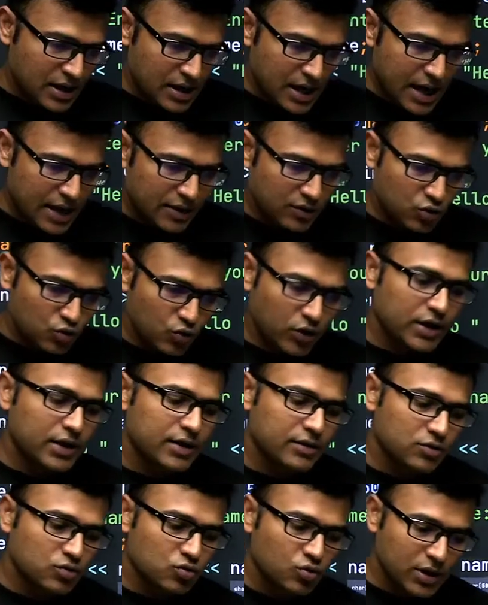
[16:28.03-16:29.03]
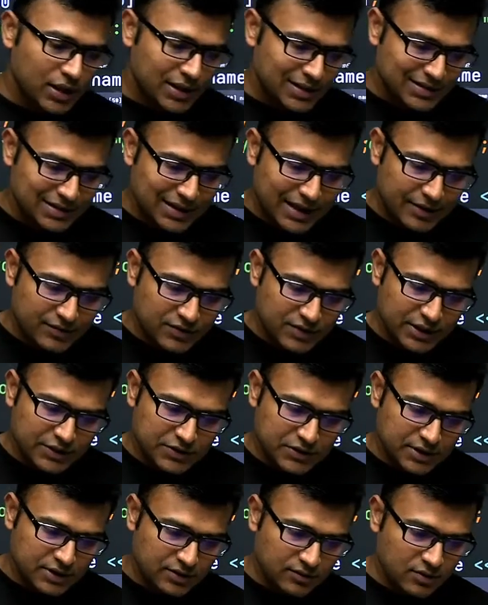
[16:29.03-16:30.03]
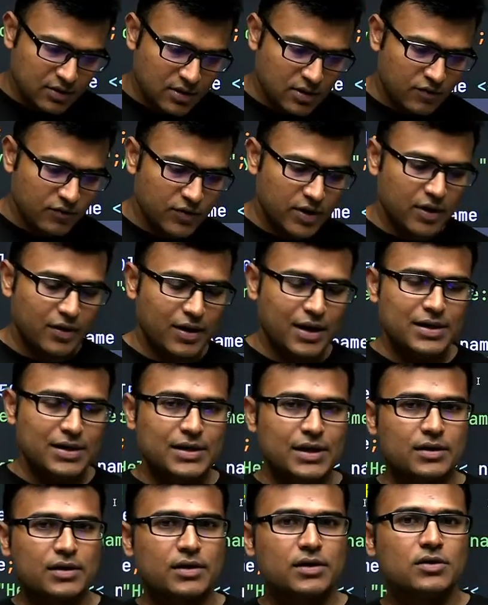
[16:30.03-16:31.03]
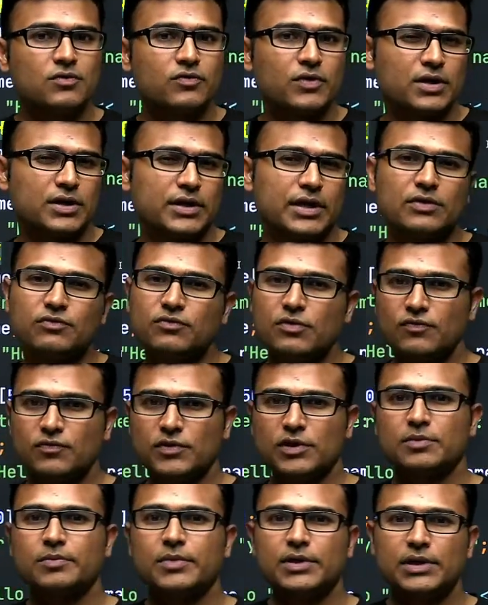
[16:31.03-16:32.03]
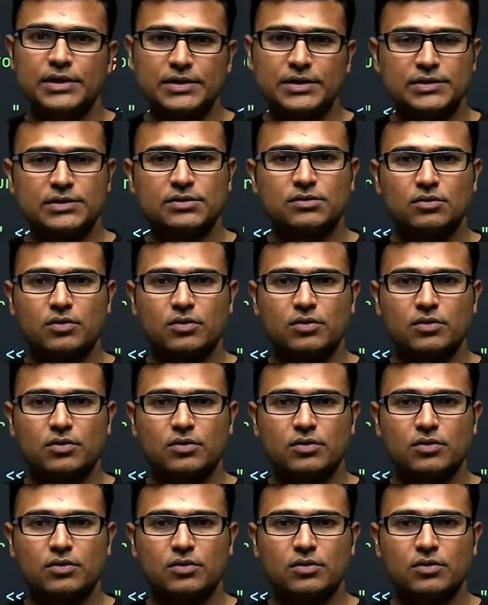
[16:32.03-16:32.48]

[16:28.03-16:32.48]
And today's live session, we have conducted it for 10-15 minutes.